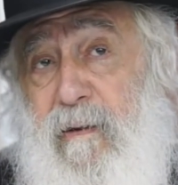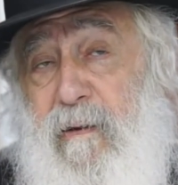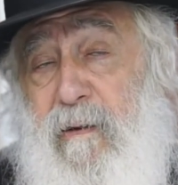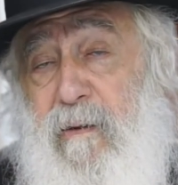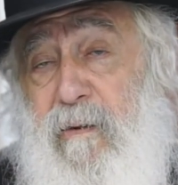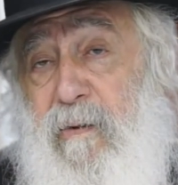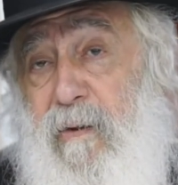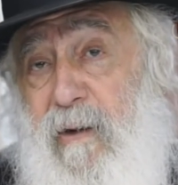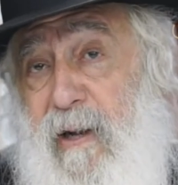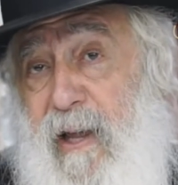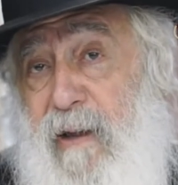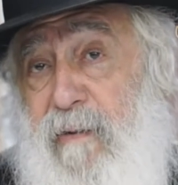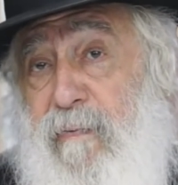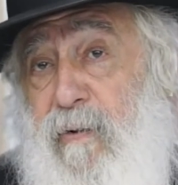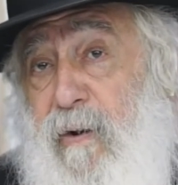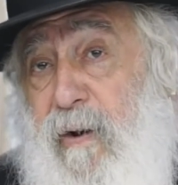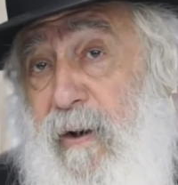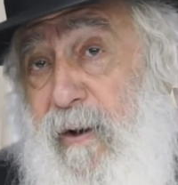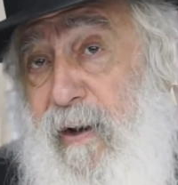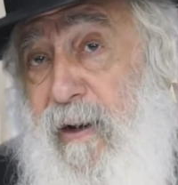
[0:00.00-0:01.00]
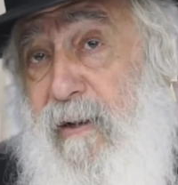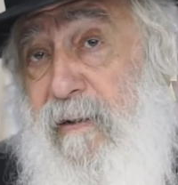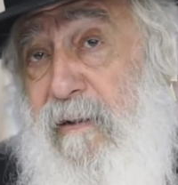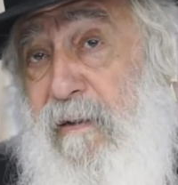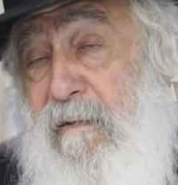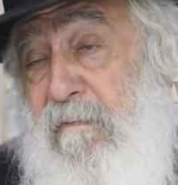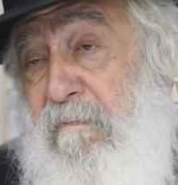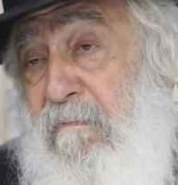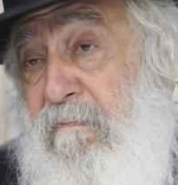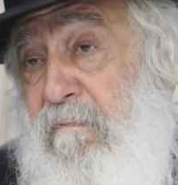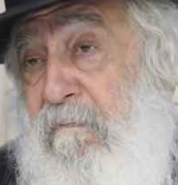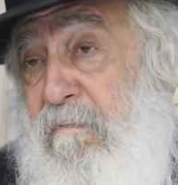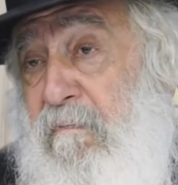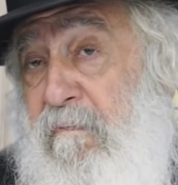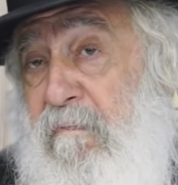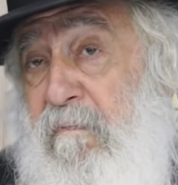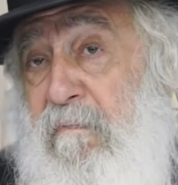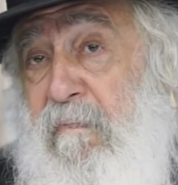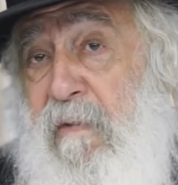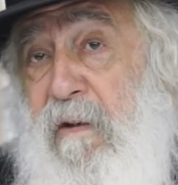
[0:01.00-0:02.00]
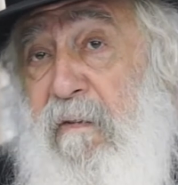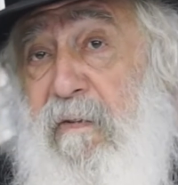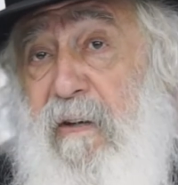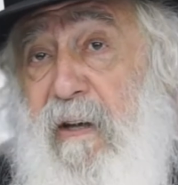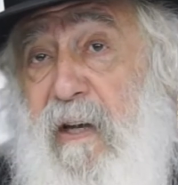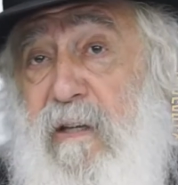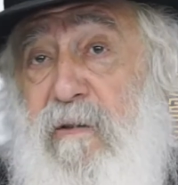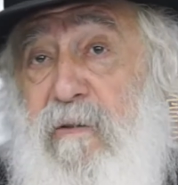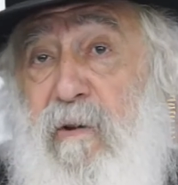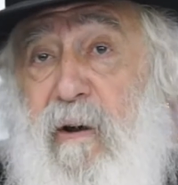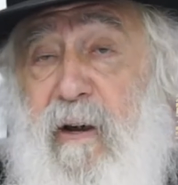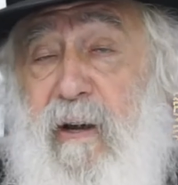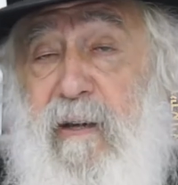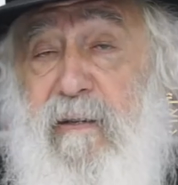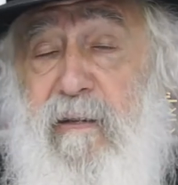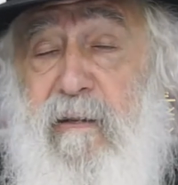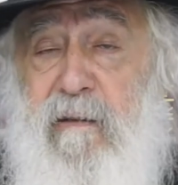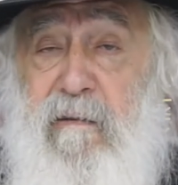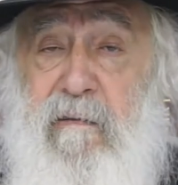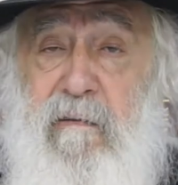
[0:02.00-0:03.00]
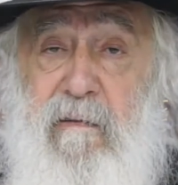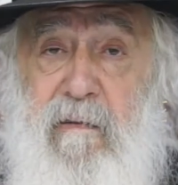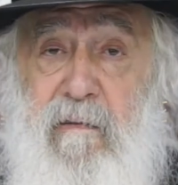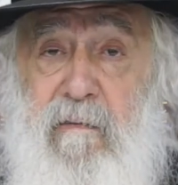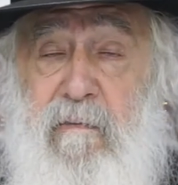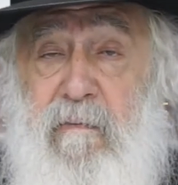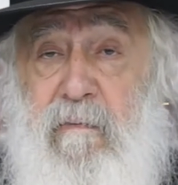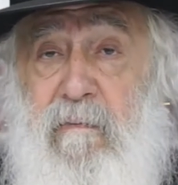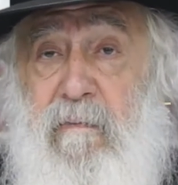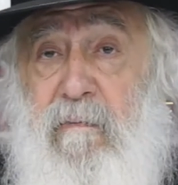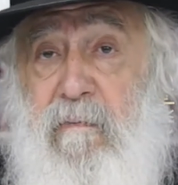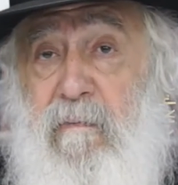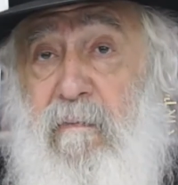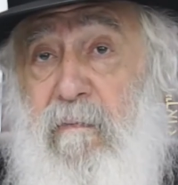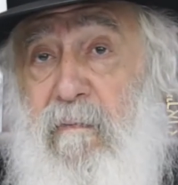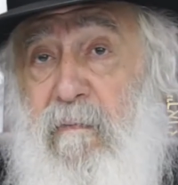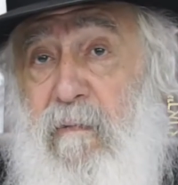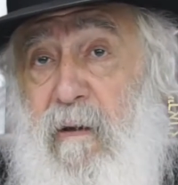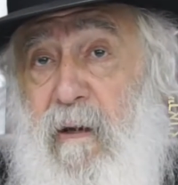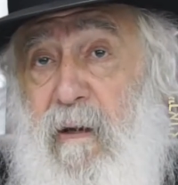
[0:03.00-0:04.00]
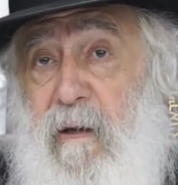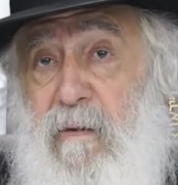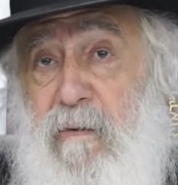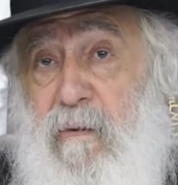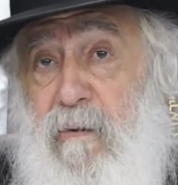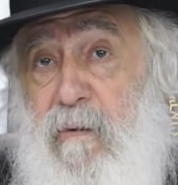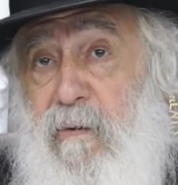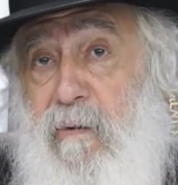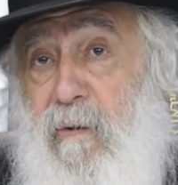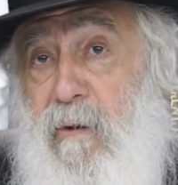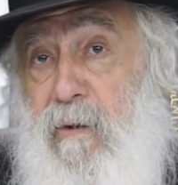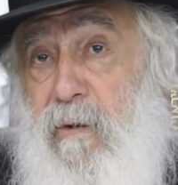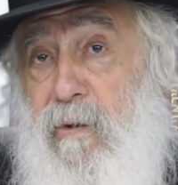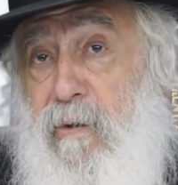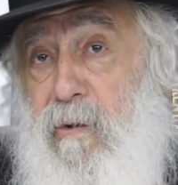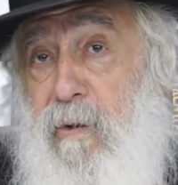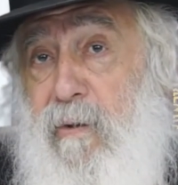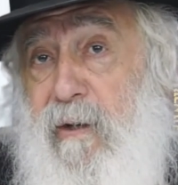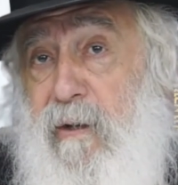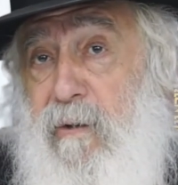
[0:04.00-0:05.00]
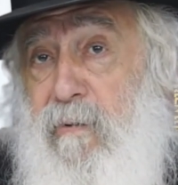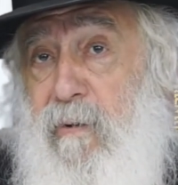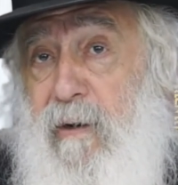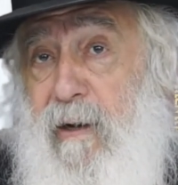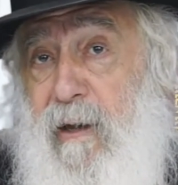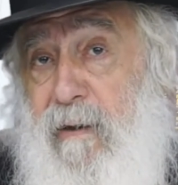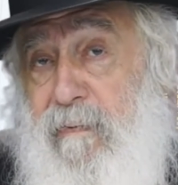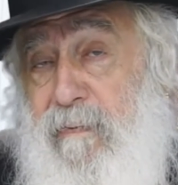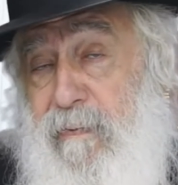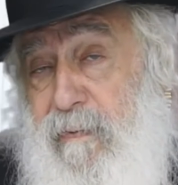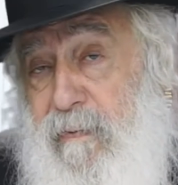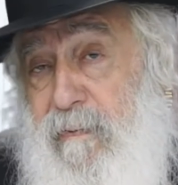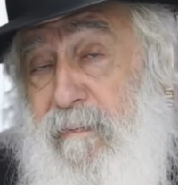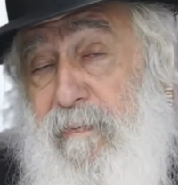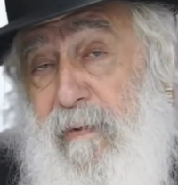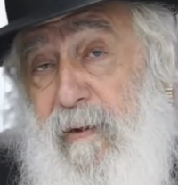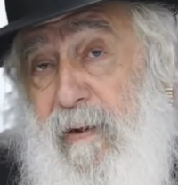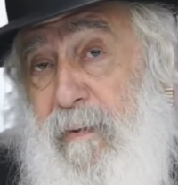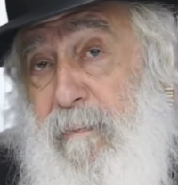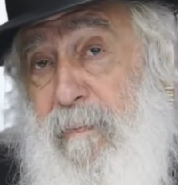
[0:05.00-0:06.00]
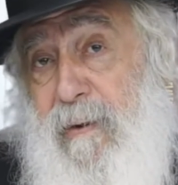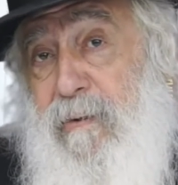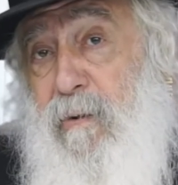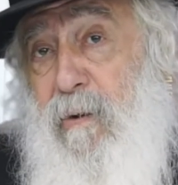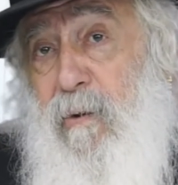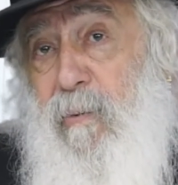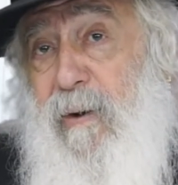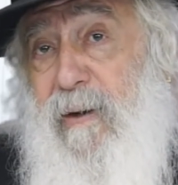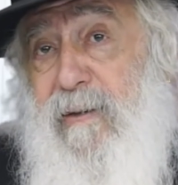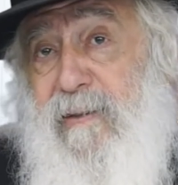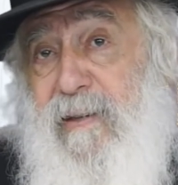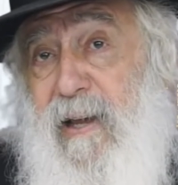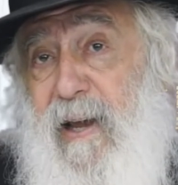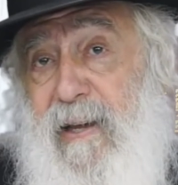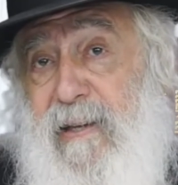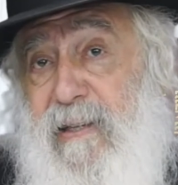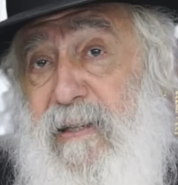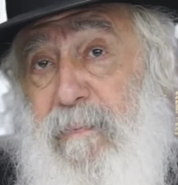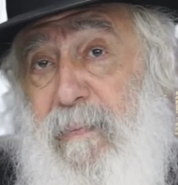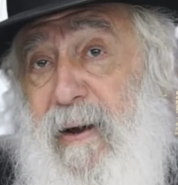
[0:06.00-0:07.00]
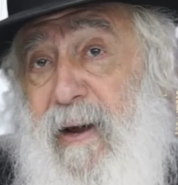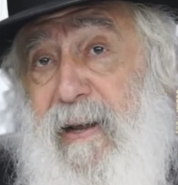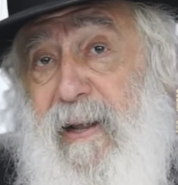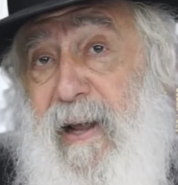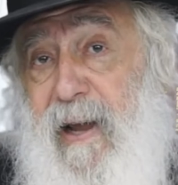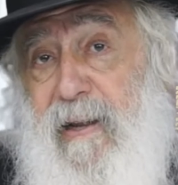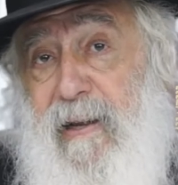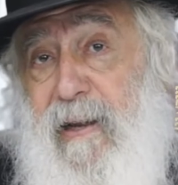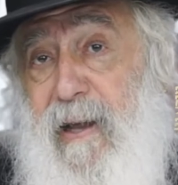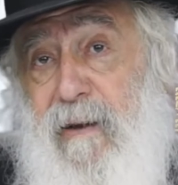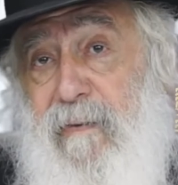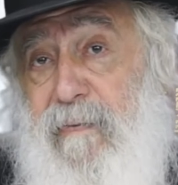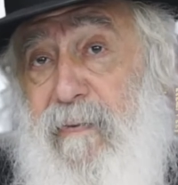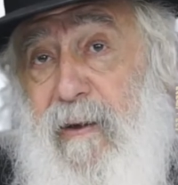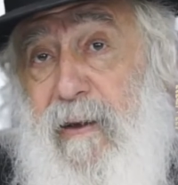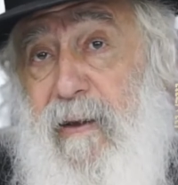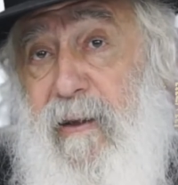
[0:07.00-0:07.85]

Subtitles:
You lie for a reason. If there is no reason, you don't need to laugh. But always I smile, I laugh.